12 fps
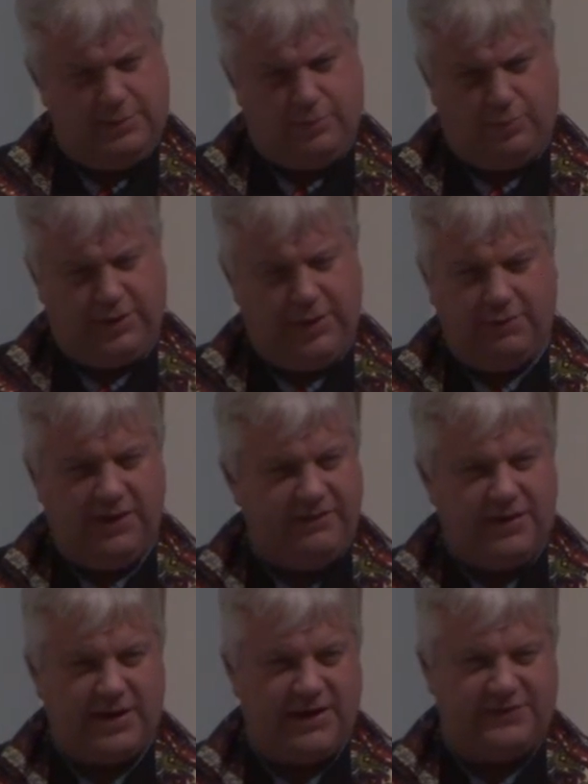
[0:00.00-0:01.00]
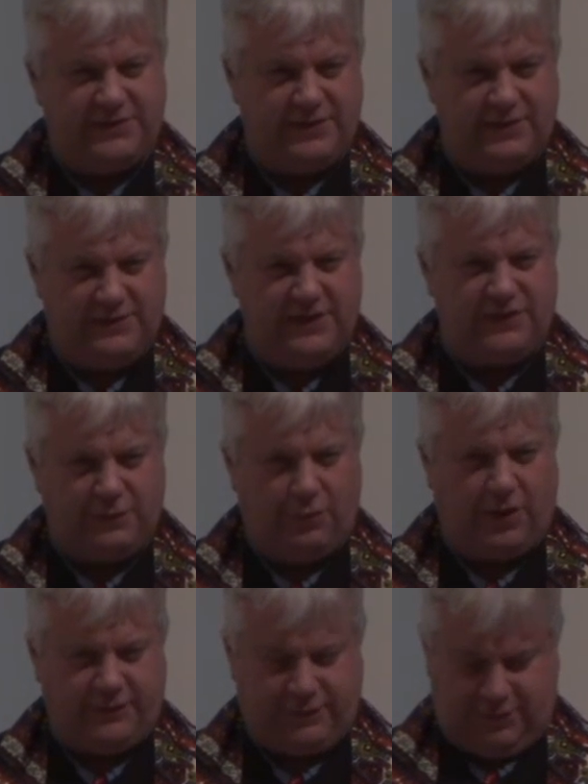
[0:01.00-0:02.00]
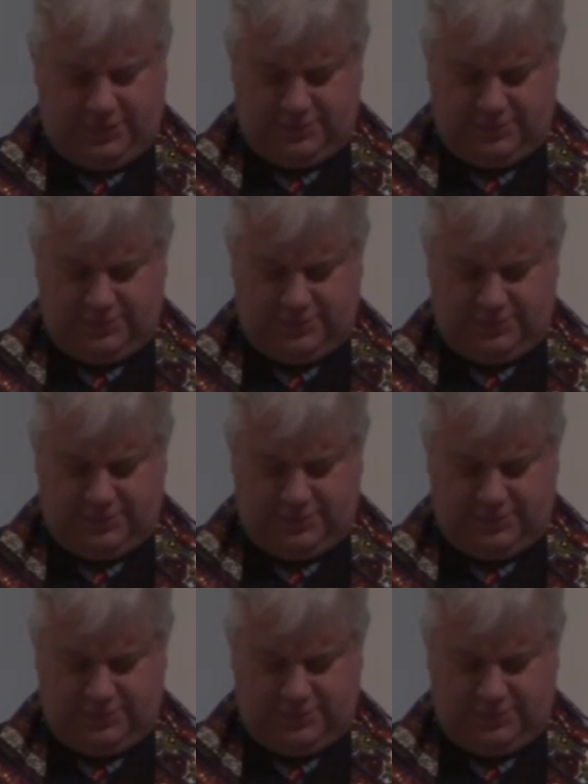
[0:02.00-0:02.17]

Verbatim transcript: But you're even nice to the dishwasher.